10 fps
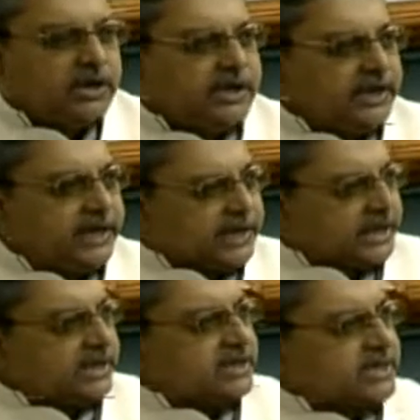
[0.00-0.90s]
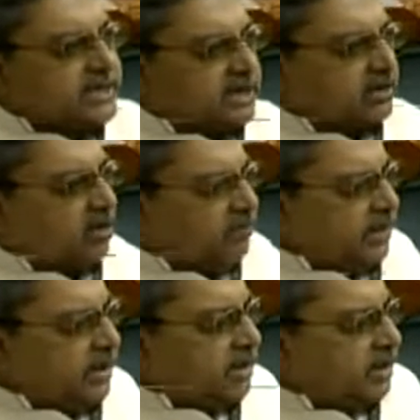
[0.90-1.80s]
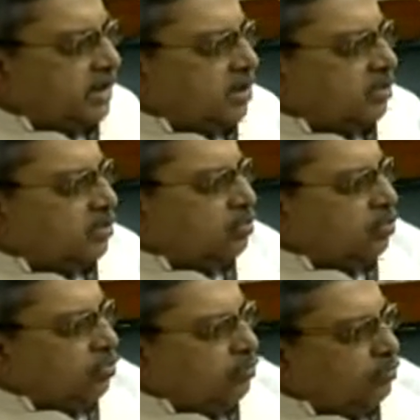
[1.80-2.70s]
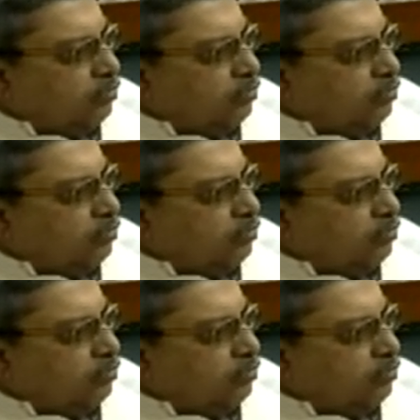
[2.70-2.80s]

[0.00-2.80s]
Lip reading: directed the central government to